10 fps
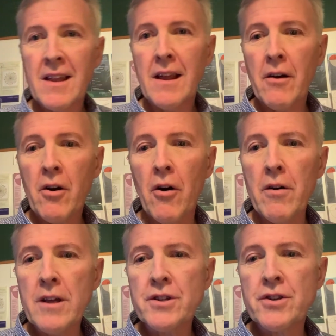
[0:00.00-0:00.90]
Now,
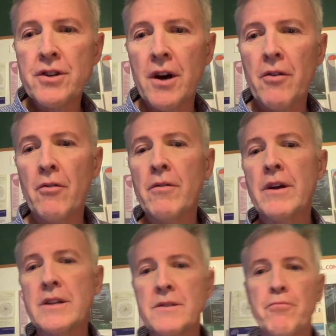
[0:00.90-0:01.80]
Correlation Journal
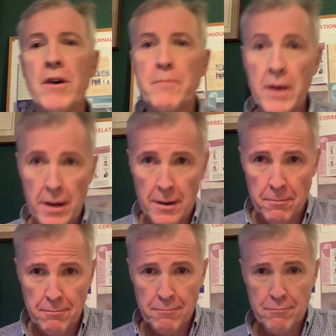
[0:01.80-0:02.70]
is the premier
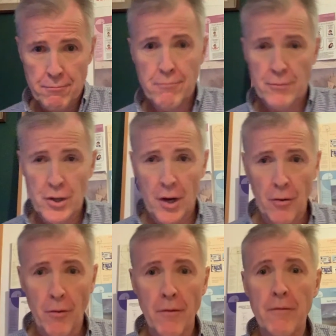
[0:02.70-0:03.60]

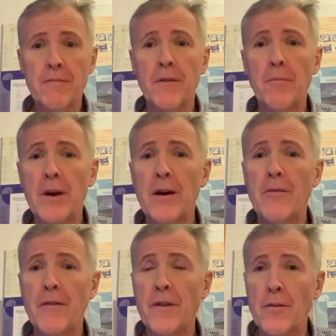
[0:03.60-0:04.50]
journal for
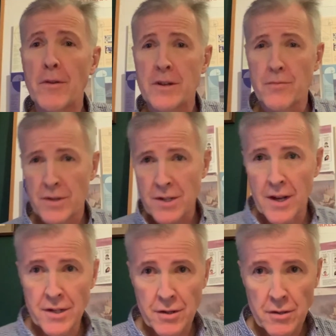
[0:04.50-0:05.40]
peer-reviewed
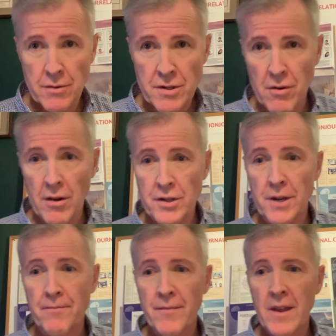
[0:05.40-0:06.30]
research into astrology.
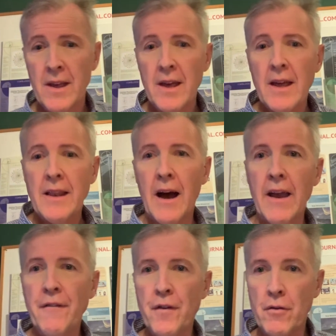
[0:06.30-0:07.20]
Now,
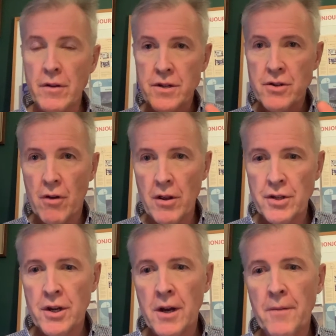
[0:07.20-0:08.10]
if you're an
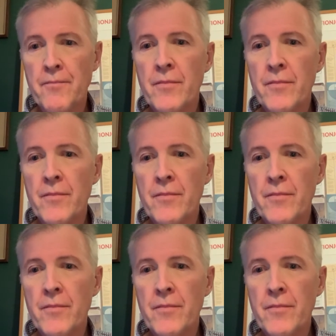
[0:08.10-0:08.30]
astrologer,